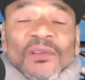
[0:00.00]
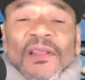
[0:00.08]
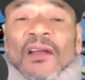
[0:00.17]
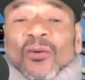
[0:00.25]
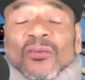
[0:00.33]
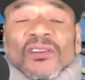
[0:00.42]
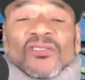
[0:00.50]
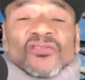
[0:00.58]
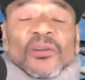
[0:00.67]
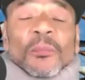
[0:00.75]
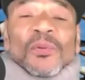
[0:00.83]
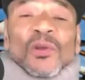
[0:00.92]
But not only is
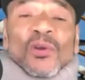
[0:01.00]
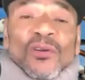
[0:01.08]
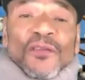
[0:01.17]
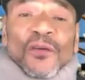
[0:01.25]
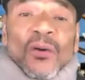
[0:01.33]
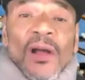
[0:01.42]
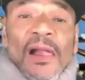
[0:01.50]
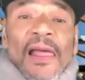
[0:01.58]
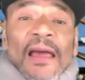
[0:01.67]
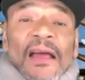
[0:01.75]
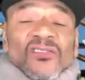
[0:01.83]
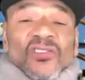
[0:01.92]
she beautiful
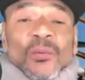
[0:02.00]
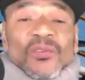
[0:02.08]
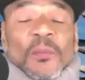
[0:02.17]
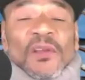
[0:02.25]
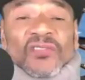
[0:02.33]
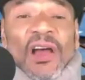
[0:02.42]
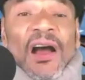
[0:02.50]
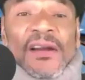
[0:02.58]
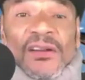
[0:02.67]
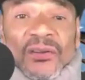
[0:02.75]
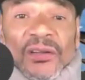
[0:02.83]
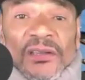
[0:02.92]
and she was Miss
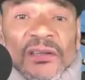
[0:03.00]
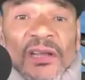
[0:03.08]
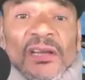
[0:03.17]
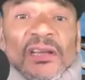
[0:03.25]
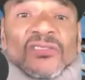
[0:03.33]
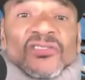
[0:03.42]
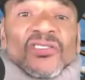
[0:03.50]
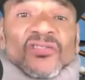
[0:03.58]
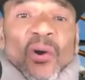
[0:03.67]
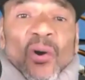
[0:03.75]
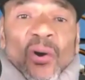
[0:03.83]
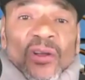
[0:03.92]
Ireland,
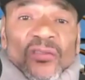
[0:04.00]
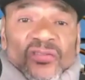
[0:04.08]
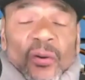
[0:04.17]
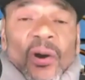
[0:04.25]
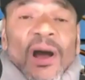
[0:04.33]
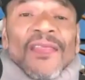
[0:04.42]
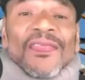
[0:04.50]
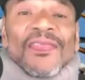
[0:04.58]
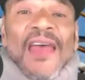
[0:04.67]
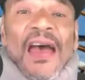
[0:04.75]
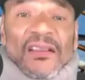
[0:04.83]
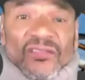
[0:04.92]
she's also a
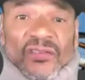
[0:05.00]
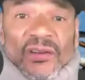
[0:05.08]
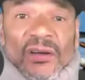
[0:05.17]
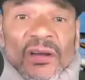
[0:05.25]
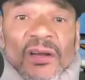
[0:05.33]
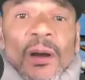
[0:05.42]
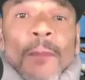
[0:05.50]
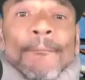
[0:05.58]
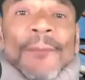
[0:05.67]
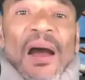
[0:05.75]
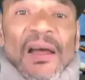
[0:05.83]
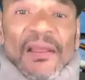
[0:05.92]
NASA
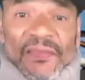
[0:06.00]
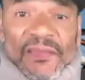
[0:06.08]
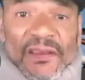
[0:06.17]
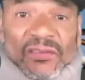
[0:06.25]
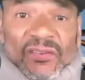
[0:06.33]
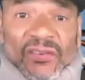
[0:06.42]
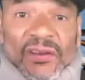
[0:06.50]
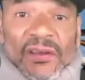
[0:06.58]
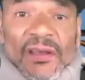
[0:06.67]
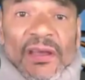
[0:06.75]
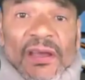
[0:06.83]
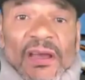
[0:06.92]
botanist,
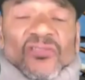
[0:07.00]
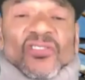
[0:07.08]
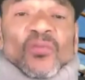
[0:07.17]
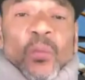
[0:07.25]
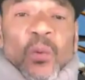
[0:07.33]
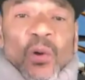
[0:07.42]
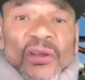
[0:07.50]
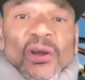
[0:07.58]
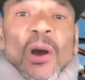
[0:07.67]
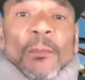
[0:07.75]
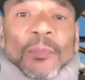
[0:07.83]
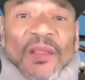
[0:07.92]
and she's
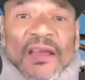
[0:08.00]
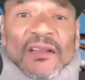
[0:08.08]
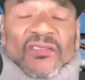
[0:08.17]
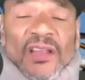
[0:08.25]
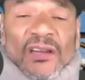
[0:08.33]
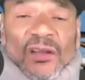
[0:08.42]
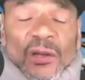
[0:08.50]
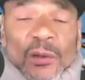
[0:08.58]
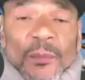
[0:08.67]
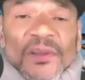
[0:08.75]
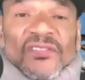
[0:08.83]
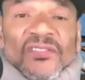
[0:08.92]
working on plants that are
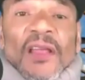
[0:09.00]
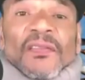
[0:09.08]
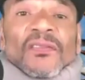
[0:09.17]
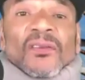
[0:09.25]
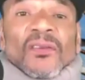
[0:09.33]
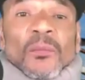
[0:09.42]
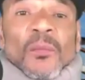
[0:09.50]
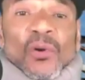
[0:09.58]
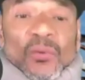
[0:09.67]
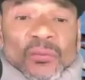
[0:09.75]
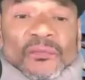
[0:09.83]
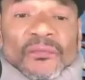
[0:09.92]
going to be sent to the
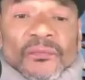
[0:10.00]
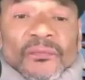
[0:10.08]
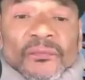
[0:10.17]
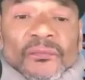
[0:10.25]
moon.